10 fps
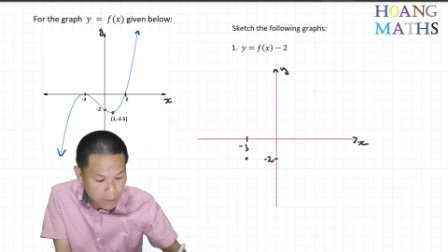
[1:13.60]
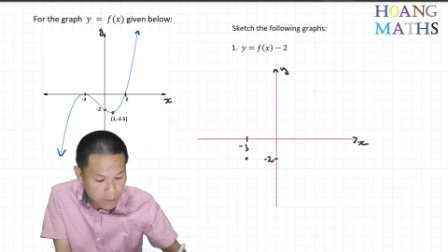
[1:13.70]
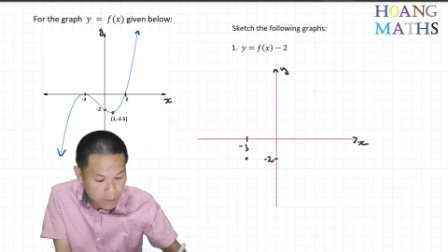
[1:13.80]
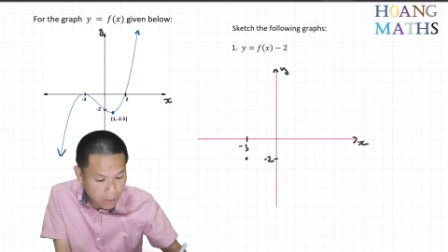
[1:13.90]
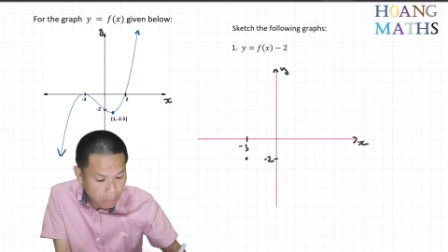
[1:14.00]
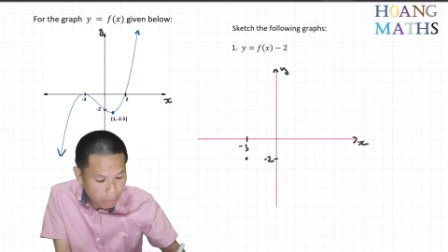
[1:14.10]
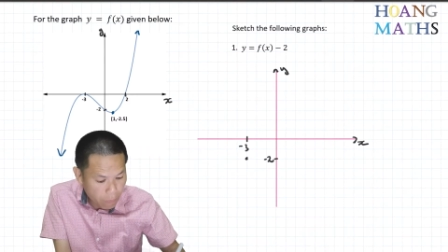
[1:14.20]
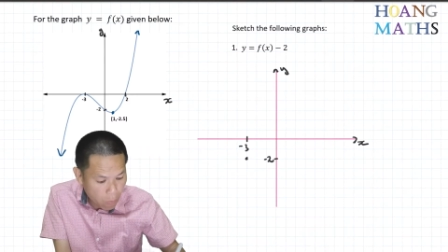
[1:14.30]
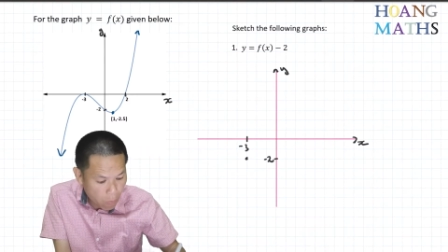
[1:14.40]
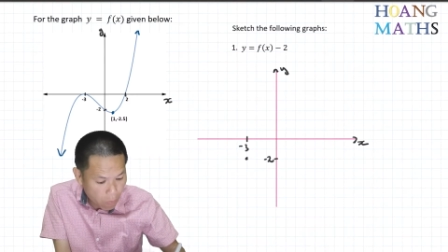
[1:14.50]
negative
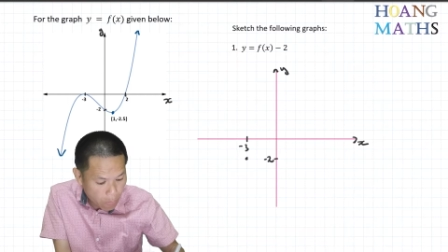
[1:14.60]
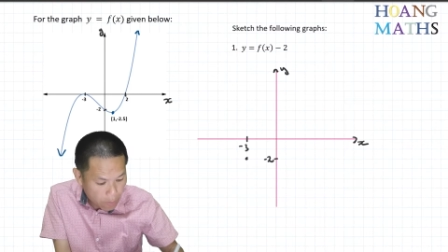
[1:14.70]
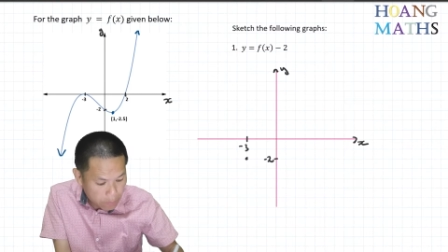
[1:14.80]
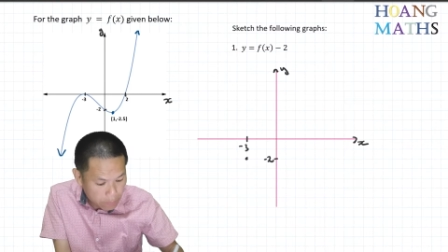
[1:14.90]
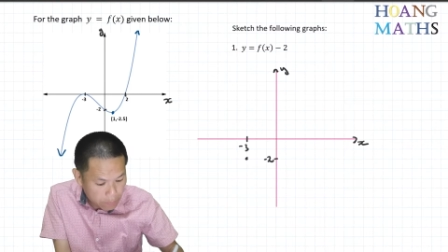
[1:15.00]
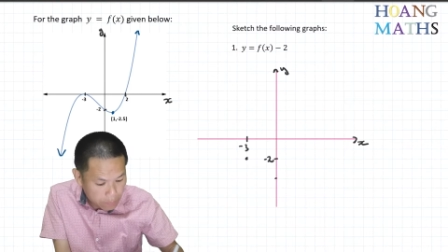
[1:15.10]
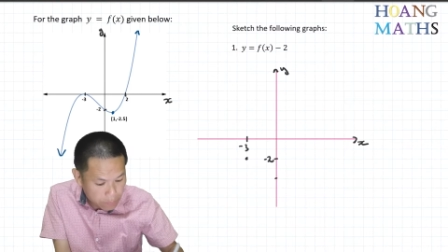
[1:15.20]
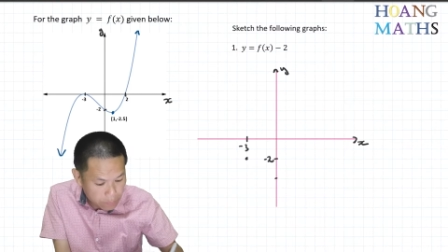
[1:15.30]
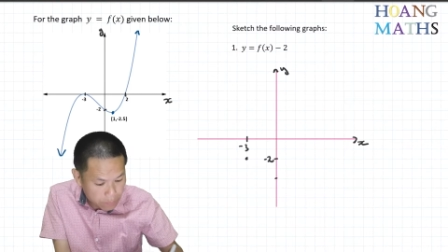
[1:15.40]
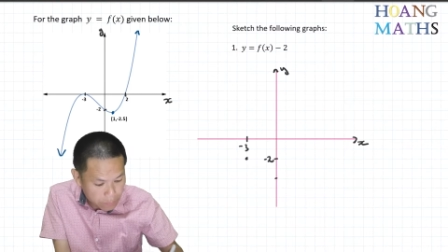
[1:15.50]
4.
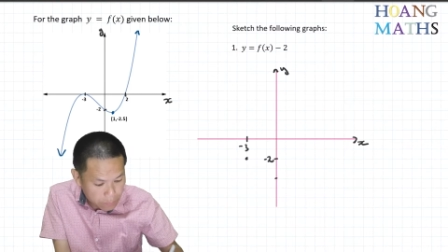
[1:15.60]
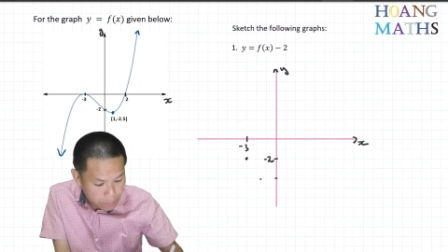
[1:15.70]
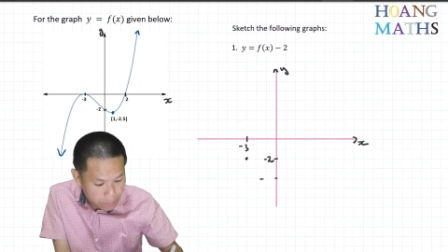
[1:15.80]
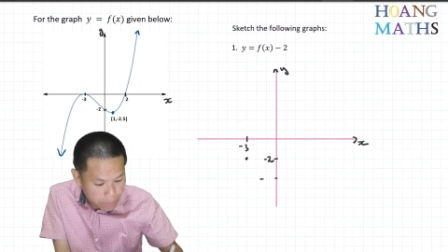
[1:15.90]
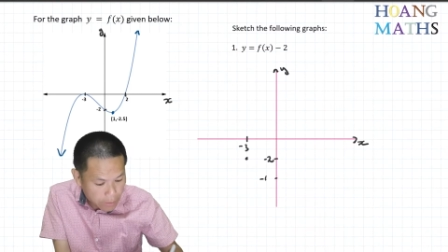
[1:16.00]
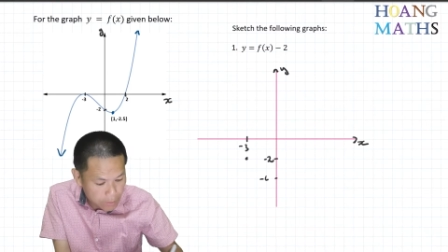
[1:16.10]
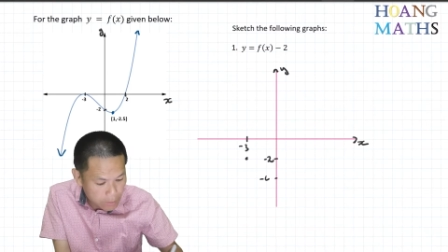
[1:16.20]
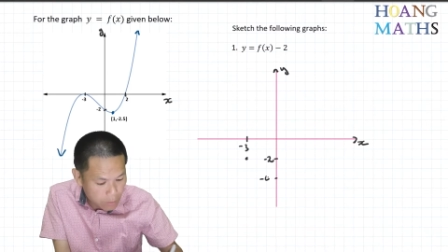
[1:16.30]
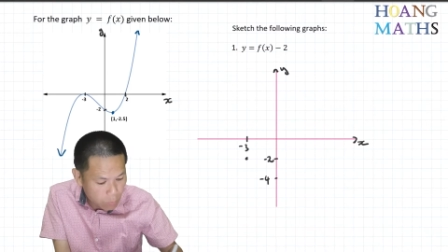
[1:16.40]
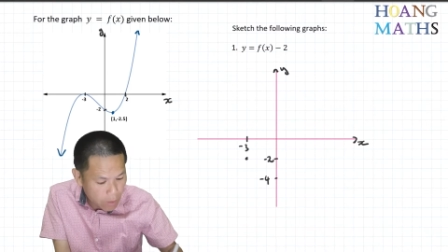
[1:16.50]
That
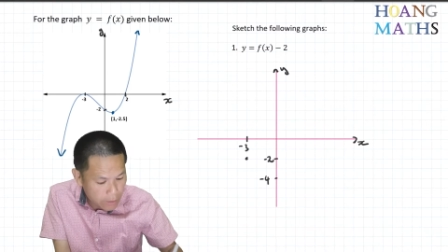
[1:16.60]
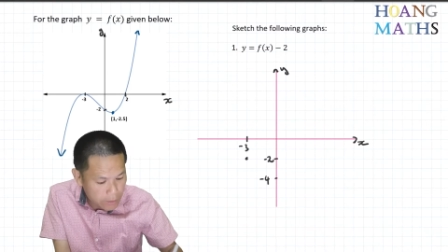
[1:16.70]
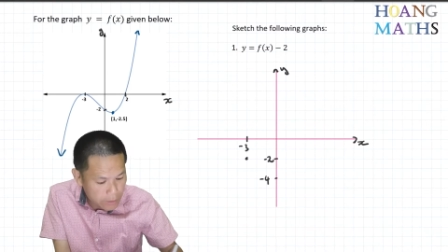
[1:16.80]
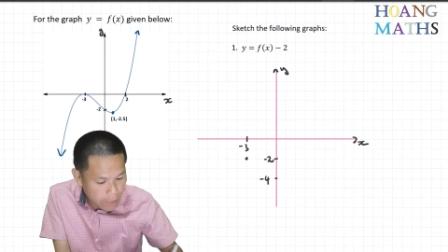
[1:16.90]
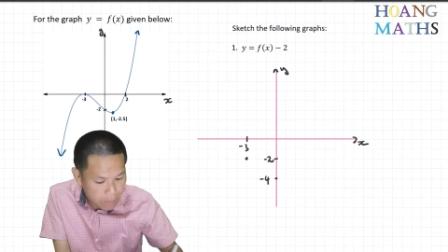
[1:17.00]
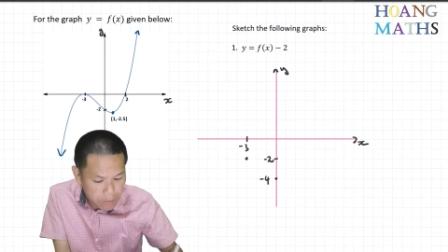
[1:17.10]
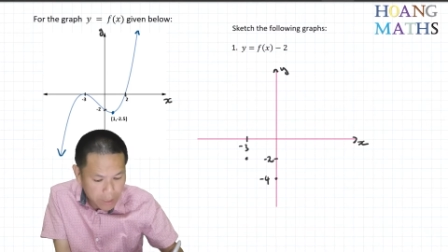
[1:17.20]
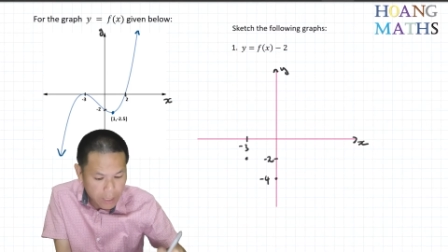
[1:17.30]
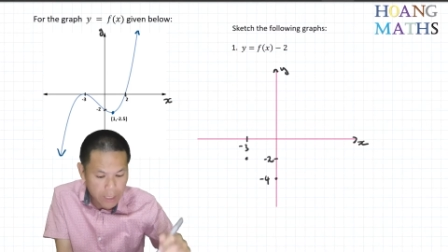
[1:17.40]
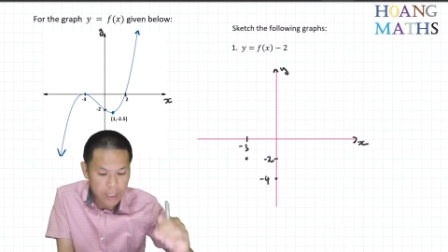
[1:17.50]
is the y-intercept.